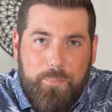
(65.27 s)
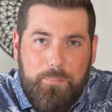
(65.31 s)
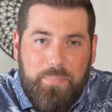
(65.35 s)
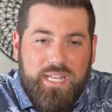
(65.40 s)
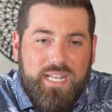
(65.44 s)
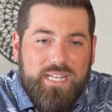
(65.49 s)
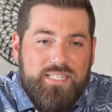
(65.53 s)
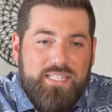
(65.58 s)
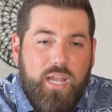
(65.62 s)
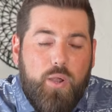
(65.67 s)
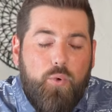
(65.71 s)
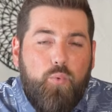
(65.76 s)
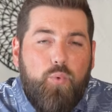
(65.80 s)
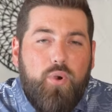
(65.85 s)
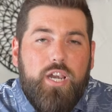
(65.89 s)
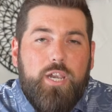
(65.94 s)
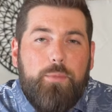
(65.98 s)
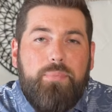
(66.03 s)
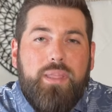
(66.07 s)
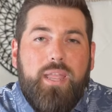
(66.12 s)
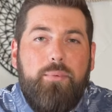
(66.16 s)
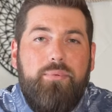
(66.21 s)
because I
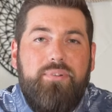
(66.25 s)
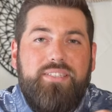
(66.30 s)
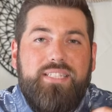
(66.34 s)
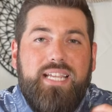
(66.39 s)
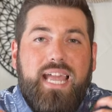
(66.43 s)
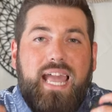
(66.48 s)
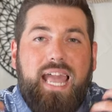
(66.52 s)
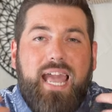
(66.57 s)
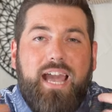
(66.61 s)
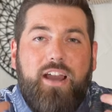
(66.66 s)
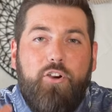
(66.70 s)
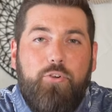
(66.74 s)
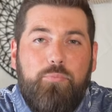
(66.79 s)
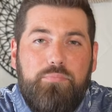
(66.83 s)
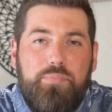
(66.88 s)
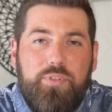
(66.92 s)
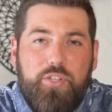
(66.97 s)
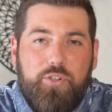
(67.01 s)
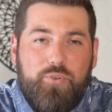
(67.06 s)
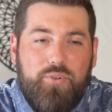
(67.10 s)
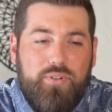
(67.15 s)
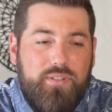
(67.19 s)
want to be able to help
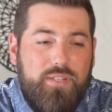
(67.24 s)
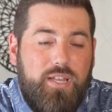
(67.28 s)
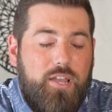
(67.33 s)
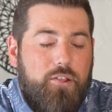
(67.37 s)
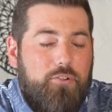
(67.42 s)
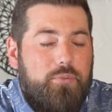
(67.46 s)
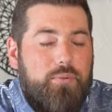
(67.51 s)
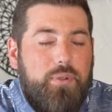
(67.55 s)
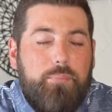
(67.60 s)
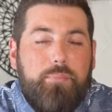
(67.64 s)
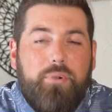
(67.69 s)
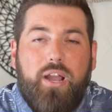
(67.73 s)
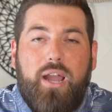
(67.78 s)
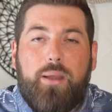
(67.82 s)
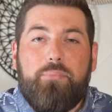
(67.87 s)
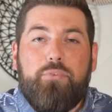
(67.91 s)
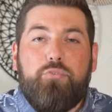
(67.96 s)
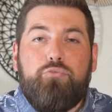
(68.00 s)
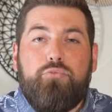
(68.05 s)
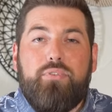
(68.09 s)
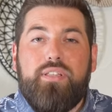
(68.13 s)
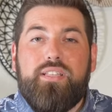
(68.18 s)
you. Remember,
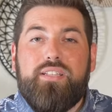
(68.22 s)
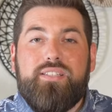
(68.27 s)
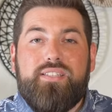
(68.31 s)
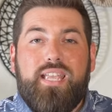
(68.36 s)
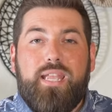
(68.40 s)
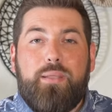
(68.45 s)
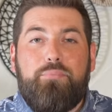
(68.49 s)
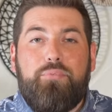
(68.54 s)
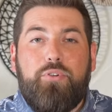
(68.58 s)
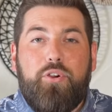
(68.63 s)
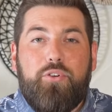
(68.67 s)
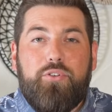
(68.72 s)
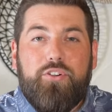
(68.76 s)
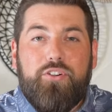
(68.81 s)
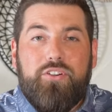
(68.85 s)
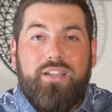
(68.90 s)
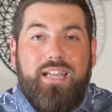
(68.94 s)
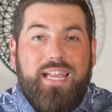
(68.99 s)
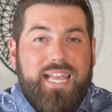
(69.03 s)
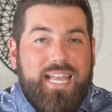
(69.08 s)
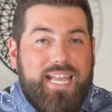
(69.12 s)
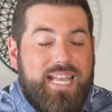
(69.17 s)
I'm a real estate
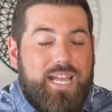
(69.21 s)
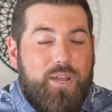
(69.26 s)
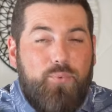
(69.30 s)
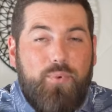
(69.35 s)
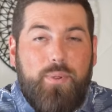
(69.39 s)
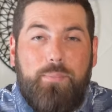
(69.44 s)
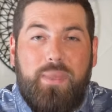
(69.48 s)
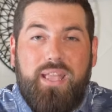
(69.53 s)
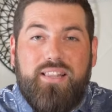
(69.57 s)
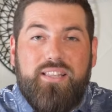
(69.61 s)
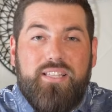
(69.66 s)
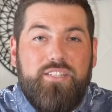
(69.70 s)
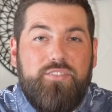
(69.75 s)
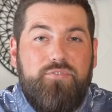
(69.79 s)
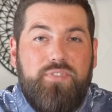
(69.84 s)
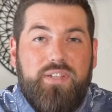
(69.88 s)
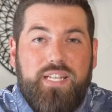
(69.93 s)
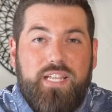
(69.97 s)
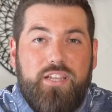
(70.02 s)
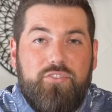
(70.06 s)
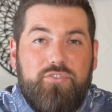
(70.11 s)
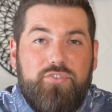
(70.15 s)
broker. We make these
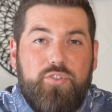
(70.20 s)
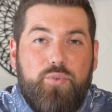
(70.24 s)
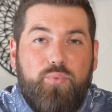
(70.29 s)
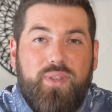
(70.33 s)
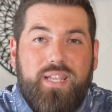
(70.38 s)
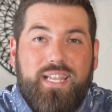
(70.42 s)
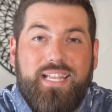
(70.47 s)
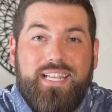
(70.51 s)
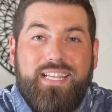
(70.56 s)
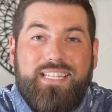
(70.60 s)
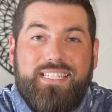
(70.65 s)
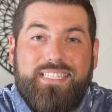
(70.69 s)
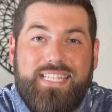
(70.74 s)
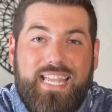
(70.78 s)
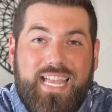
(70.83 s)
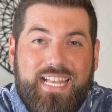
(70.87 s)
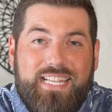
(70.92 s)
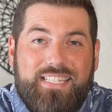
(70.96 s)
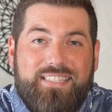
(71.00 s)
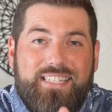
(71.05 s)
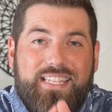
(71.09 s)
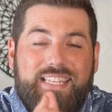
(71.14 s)
videos so we can
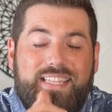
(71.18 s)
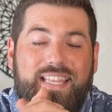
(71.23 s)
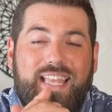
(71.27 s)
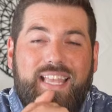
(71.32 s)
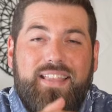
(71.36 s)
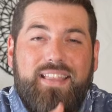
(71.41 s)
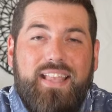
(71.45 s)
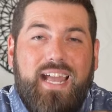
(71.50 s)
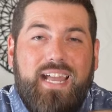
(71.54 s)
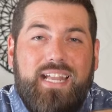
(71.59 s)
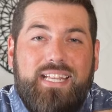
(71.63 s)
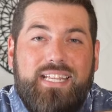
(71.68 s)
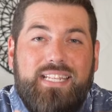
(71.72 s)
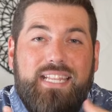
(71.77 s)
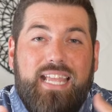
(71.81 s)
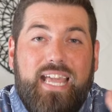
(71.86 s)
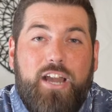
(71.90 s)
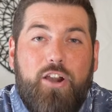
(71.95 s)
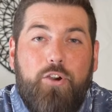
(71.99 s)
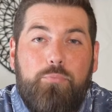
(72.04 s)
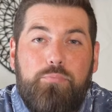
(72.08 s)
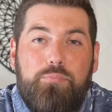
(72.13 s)
connect and that I can
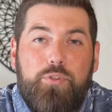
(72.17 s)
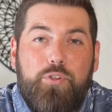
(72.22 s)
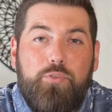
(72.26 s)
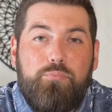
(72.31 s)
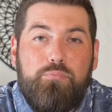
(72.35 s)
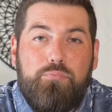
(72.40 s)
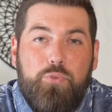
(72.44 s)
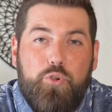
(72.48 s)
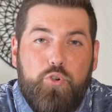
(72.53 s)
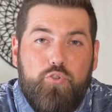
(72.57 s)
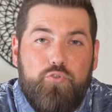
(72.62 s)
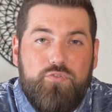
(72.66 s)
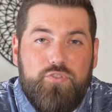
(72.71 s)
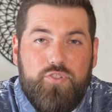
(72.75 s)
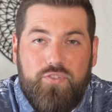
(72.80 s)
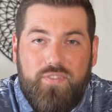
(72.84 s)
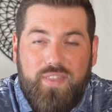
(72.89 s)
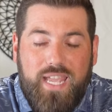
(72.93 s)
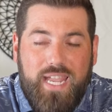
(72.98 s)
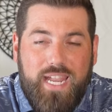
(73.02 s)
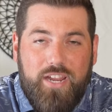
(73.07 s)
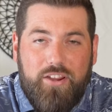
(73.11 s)
help you move
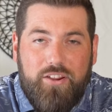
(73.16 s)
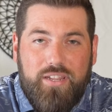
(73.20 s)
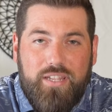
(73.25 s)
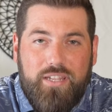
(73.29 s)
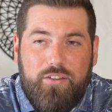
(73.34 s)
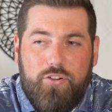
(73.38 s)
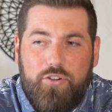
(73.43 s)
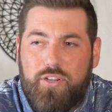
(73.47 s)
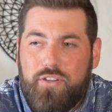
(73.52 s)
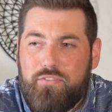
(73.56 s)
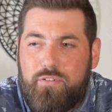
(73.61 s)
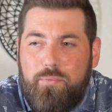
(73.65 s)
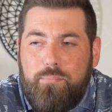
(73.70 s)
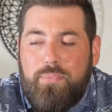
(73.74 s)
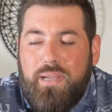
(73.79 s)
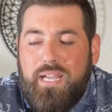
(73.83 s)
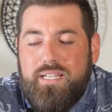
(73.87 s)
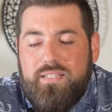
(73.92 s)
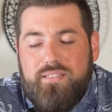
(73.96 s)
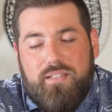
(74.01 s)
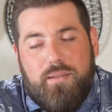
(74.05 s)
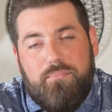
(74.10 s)
to the area or even
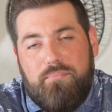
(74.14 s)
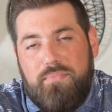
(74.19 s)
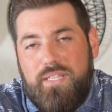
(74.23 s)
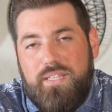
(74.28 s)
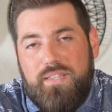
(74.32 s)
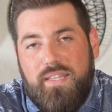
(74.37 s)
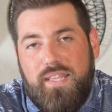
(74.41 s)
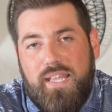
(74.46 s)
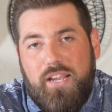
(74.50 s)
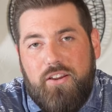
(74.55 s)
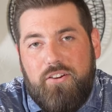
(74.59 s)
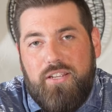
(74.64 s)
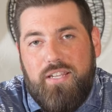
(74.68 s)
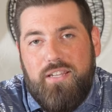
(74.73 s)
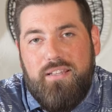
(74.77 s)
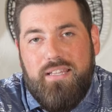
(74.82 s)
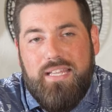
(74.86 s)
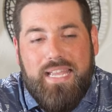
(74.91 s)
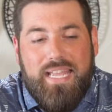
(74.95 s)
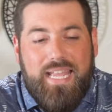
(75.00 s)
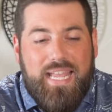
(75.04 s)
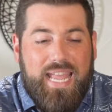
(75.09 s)
buy something in the
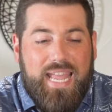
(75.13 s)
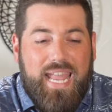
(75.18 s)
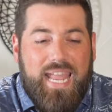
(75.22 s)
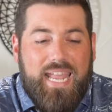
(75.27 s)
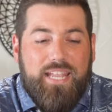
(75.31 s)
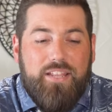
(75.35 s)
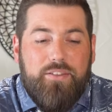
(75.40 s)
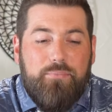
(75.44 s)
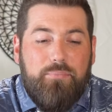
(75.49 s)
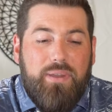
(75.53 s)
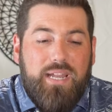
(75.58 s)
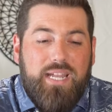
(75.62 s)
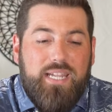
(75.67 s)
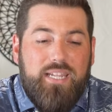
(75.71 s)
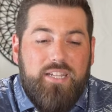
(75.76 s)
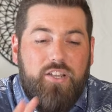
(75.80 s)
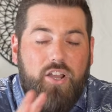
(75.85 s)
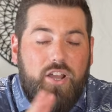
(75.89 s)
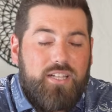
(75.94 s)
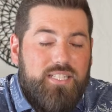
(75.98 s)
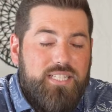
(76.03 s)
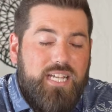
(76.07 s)
area. And my
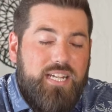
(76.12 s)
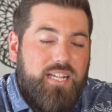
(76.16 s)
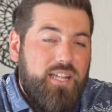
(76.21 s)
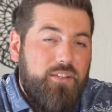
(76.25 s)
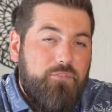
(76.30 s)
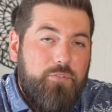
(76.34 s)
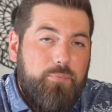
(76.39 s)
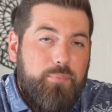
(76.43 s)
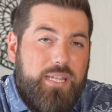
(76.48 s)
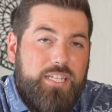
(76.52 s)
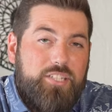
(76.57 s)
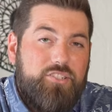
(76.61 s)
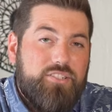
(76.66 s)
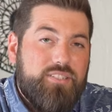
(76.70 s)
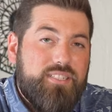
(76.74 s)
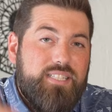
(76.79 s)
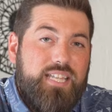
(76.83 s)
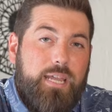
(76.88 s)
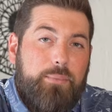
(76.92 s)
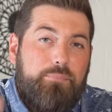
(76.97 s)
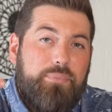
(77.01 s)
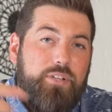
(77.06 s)
contact information
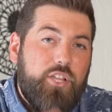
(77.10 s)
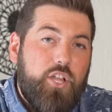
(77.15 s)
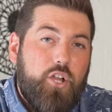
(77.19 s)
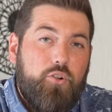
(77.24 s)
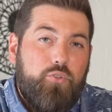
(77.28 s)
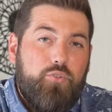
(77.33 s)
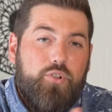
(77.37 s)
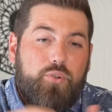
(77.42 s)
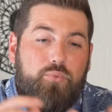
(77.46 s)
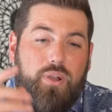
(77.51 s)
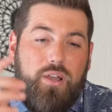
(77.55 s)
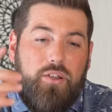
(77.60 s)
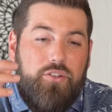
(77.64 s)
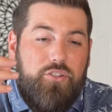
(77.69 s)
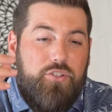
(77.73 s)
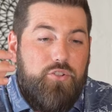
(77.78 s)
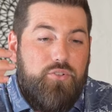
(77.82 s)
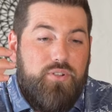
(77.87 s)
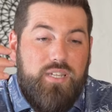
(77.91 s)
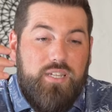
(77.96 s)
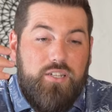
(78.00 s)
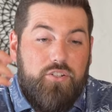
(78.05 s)
is down below.
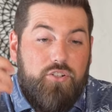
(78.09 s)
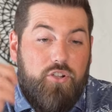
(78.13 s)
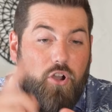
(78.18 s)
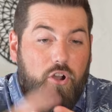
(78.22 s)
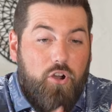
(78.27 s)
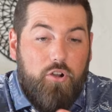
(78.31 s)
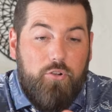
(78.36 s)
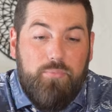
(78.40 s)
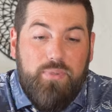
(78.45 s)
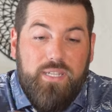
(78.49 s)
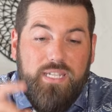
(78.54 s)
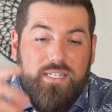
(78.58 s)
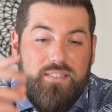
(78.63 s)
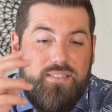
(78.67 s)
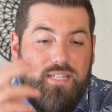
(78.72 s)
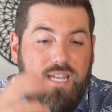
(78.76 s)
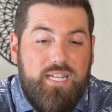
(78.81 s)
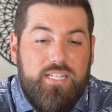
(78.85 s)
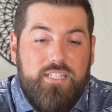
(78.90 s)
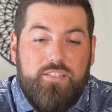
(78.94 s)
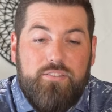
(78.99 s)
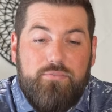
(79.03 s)
You can call me,
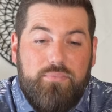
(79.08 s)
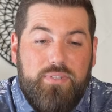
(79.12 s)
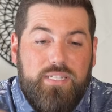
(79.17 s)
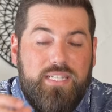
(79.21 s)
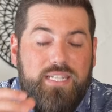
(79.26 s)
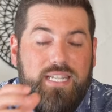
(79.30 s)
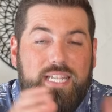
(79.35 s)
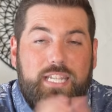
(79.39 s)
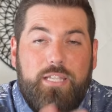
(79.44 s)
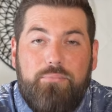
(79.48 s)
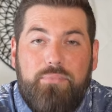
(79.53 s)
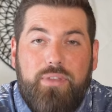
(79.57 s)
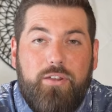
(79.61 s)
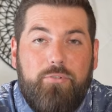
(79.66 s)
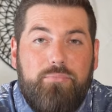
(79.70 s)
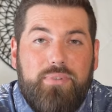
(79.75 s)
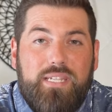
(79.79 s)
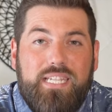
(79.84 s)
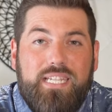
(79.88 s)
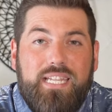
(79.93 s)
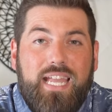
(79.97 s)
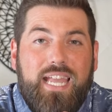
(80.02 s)
text me, email
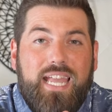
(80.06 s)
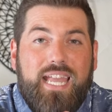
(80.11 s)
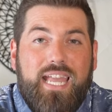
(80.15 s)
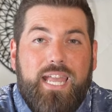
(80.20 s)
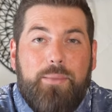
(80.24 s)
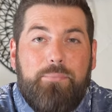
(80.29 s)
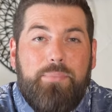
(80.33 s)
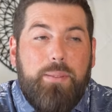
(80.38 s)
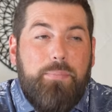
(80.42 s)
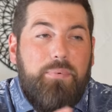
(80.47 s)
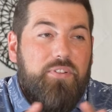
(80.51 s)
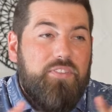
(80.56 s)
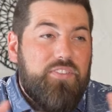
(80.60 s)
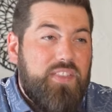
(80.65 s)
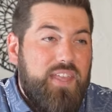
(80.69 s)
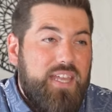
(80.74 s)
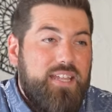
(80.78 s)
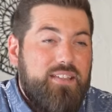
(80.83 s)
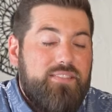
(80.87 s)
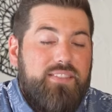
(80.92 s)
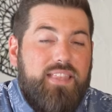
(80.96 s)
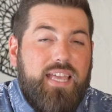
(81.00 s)
me. People
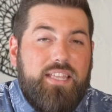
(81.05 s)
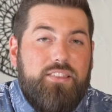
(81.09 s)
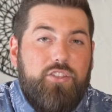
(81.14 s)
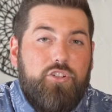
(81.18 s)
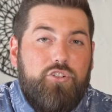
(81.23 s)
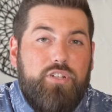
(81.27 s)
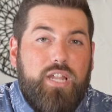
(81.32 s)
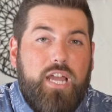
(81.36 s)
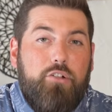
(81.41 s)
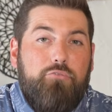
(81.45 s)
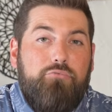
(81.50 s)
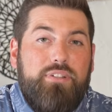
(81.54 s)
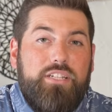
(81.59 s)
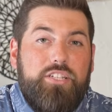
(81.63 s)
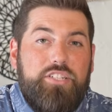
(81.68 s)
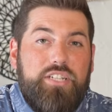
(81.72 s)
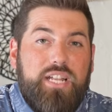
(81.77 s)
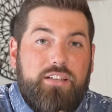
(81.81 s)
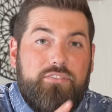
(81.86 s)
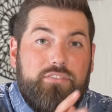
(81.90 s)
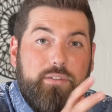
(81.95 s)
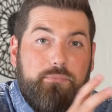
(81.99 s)
think that they're not
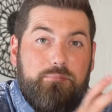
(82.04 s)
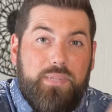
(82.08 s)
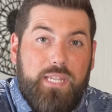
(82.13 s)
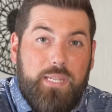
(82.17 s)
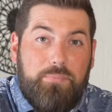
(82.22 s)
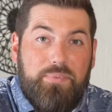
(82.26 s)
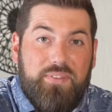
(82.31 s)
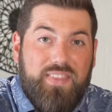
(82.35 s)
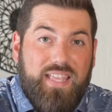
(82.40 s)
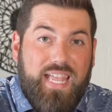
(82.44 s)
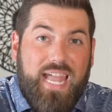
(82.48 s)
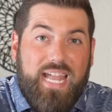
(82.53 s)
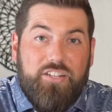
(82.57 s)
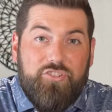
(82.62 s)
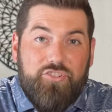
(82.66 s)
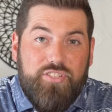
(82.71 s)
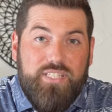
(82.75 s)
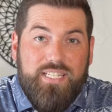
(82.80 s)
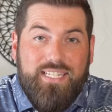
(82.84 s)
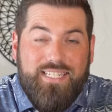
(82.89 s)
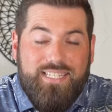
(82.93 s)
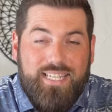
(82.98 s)
reaching out to me, but they
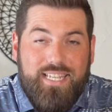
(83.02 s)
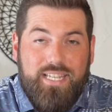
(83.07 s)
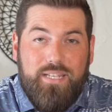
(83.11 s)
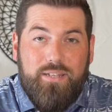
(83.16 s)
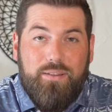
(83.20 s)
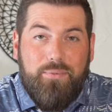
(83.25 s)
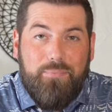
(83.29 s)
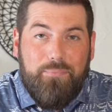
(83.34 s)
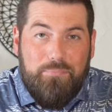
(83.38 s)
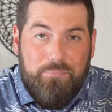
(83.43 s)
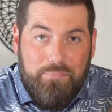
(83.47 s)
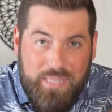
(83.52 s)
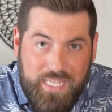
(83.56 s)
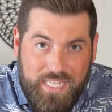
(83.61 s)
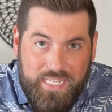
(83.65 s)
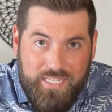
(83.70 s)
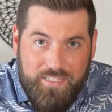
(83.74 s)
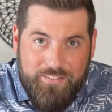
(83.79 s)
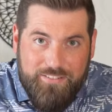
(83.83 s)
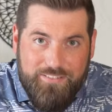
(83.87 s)
actually get me.